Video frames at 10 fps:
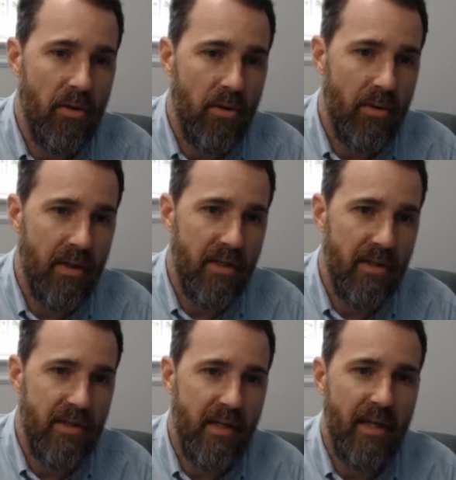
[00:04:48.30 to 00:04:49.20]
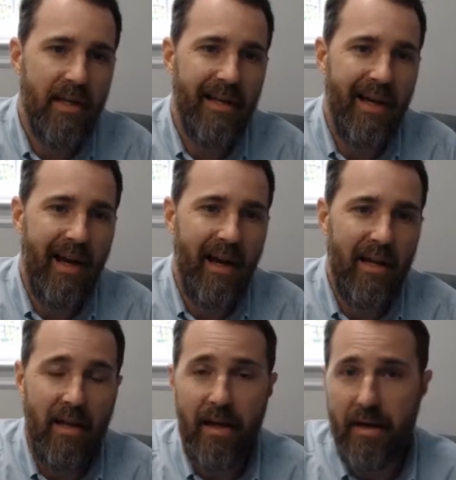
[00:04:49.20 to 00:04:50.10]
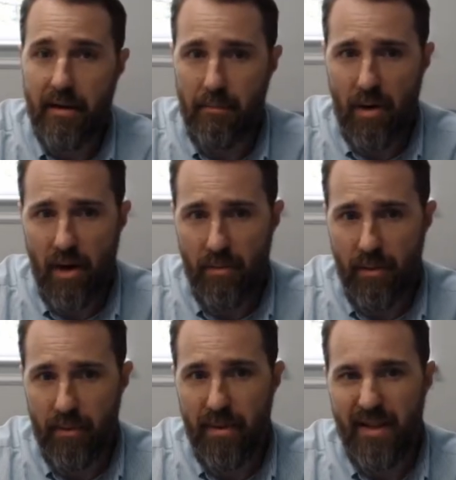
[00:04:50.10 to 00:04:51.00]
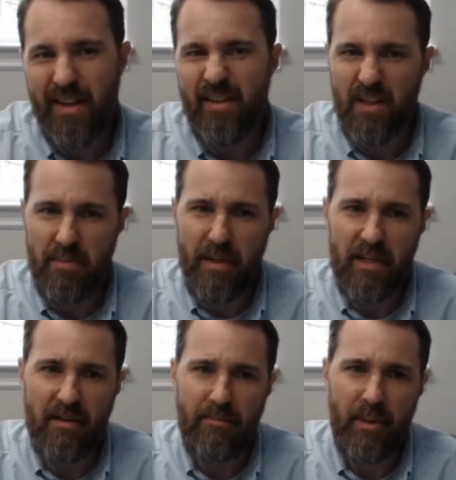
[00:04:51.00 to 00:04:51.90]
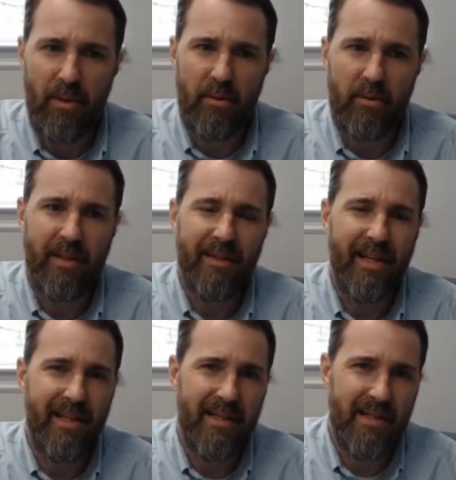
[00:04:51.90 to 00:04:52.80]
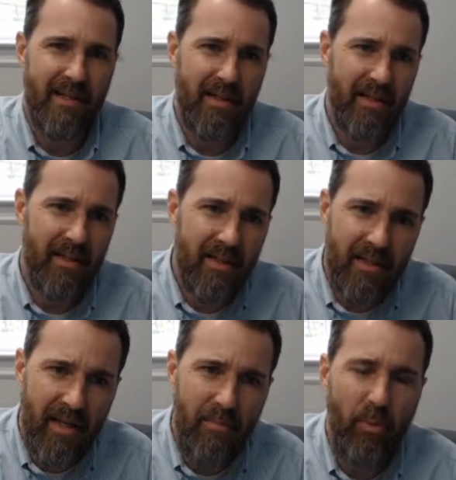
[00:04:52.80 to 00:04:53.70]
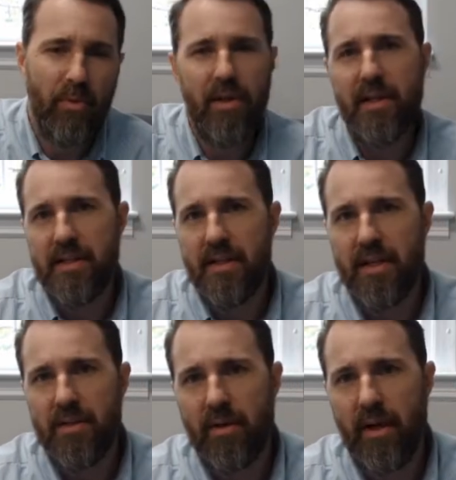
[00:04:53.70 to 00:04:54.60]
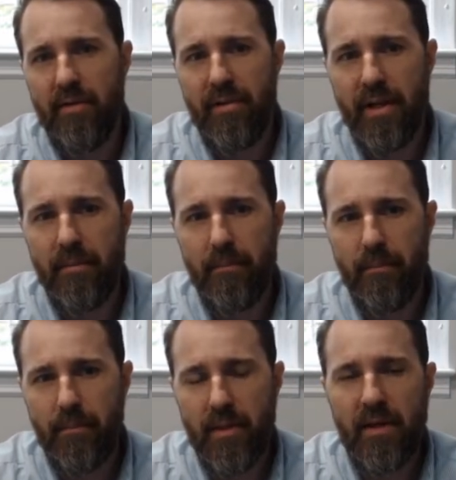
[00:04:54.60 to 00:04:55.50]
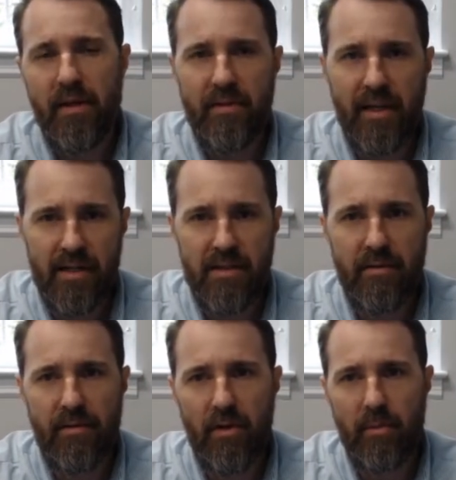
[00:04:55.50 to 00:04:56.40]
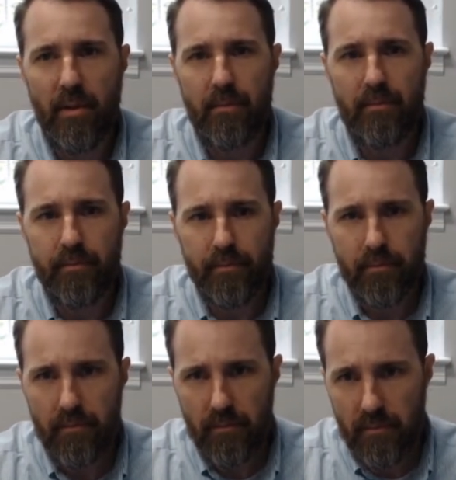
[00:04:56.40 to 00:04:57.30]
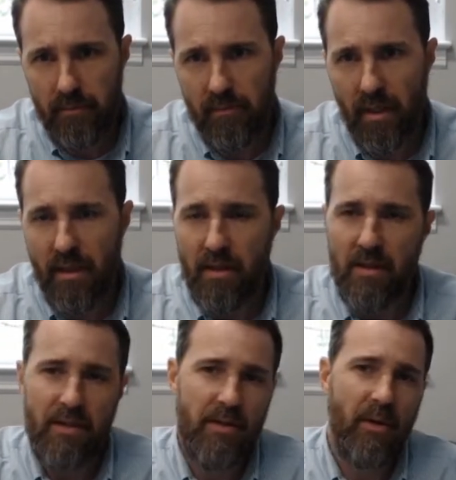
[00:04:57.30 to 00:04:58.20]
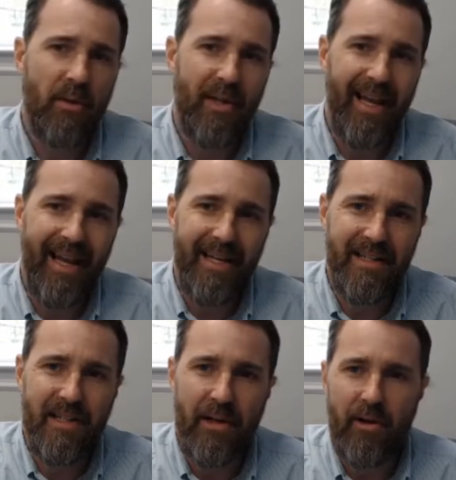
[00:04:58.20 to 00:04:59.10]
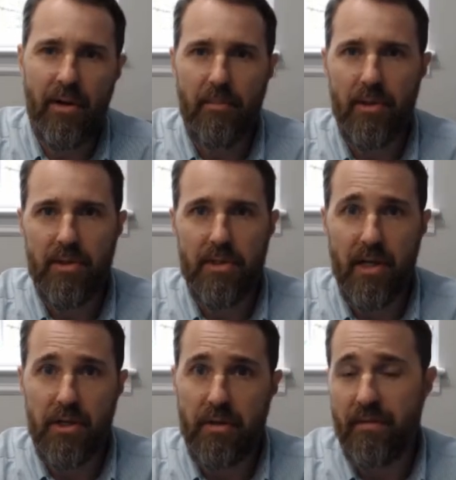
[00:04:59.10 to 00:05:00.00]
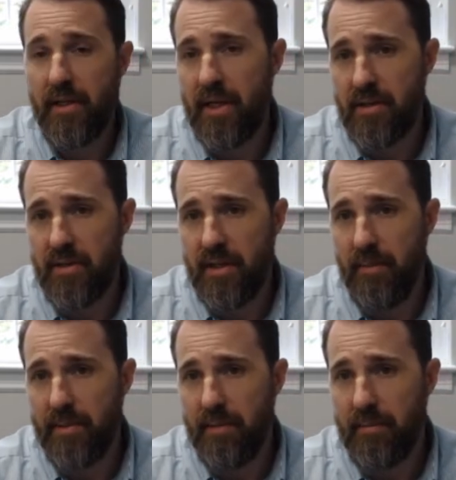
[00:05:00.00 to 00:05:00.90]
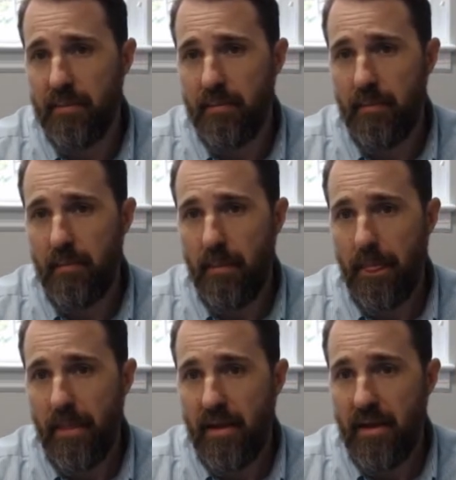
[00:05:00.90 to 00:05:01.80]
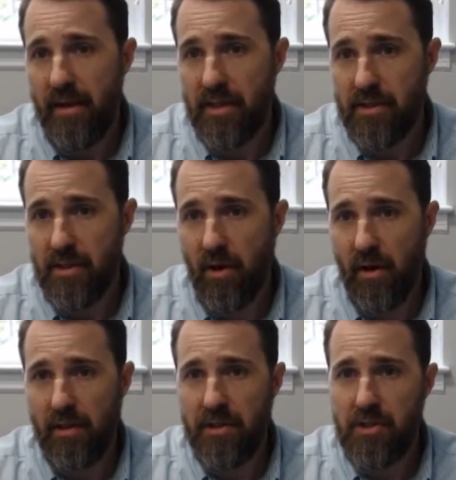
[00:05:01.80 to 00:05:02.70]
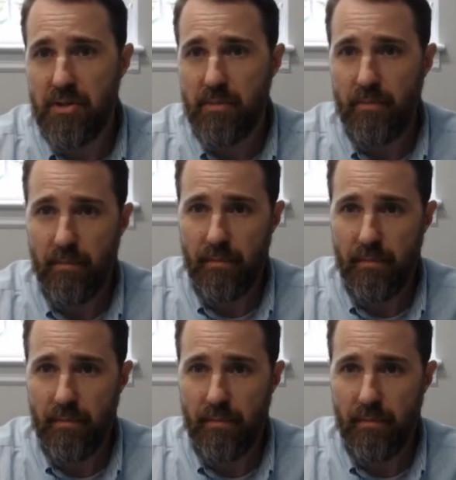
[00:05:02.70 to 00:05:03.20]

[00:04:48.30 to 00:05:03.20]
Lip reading: you can see highlighted in purple this piece of bone that is deep within his nasal cavity. That is the vomer. So the anteriormost section of the nasal septum is cartilage.